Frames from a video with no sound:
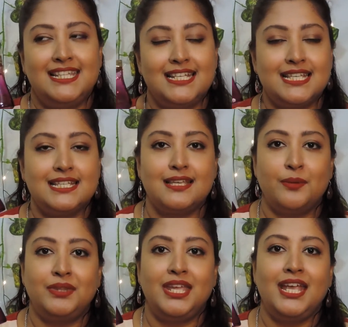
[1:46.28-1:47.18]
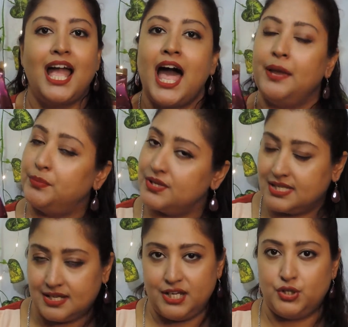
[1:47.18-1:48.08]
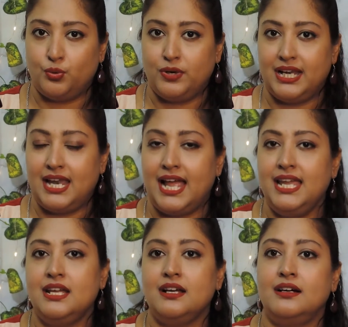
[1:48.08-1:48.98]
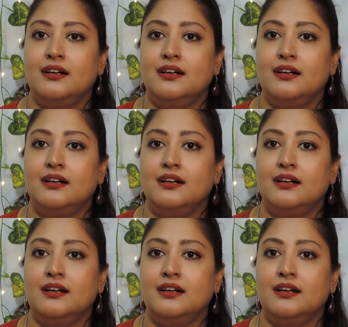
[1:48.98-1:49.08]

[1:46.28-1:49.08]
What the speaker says: This is something I personally don't like.